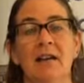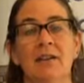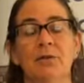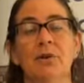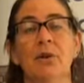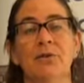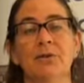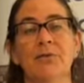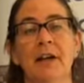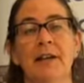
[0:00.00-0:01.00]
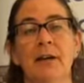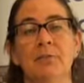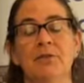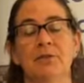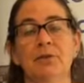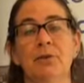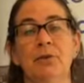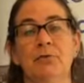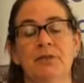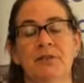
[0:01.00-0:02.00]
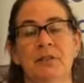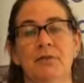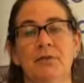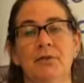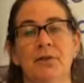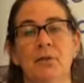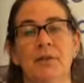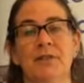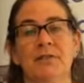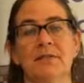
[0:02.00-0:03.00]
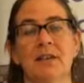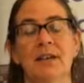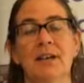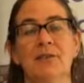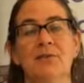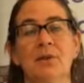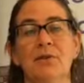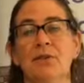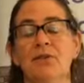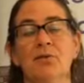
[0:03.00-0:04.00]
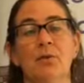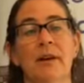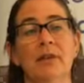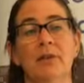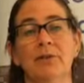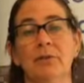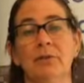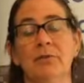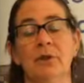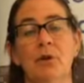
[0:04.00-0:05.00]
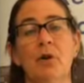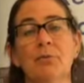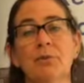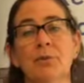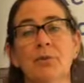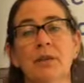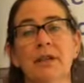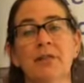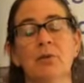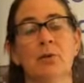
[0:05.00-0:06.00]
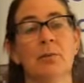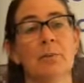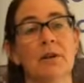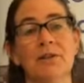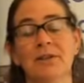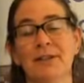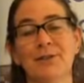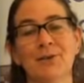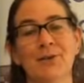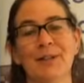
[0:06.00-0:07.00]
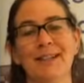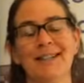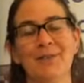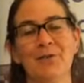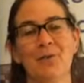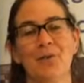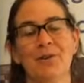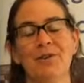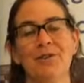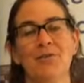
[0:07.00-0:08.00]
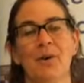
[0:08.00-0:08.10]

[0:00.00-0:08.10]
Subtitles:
you can also sign up so you can receive future ones. So this is great also if you're homeschooling or partially schooling or just